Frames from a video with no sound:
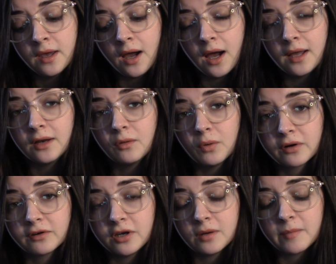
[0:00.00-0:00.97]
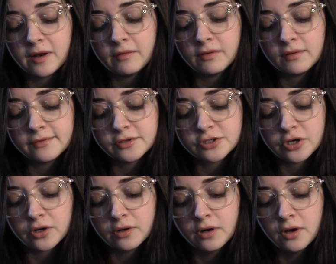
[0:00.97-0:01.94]
Uh, it'll work to your benefit for
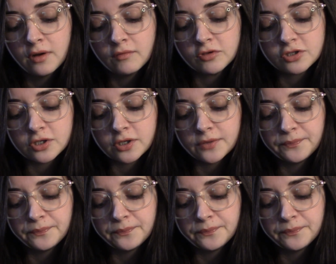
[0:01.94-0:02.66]
sure, for sure.